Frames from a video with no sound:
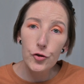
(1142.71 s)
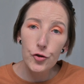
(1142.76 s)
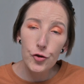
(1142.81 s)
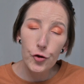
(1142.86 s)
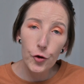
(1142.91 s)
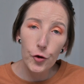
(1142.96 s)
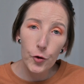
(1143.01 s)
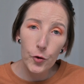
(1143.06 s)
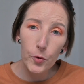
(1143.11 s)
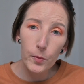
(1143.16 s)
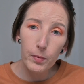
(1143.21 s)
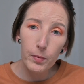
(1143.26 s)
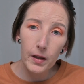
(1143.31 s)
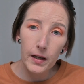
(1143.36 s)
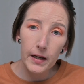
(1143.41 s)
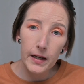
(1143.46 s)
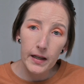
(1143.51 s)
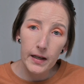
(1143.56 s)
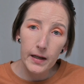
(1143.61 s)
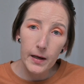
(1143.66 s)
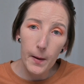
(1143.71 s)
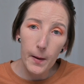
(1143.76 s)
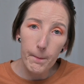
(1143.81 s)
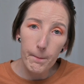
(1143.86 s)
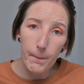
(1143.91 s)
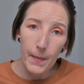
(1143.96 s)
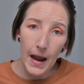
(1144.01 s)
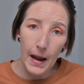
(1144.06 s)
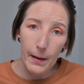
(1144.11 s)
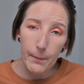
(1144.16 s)
True Blend
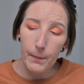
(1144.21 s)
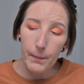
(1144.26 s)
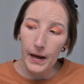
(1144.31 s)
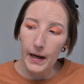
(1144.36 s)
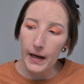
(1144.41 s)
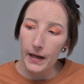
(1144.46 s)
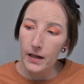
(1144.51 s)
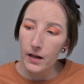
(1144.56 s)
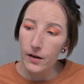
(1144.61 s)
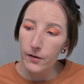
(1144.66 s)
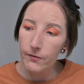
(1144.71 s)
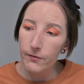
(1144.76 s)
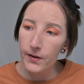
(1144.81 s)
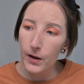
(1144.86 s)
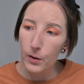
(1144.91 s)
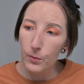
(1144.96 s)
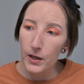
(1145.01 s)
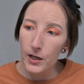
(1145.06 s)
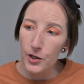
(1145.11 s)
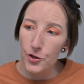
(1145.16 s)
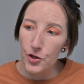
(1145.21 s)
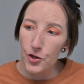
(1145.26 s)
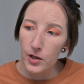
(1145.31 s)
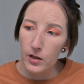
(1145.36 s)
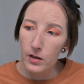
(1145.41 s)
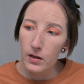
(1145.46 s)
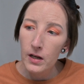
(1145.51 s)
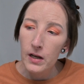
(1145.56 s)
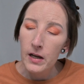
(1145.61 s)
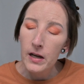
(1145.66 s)
Matte Made
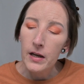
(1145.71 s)
foundation.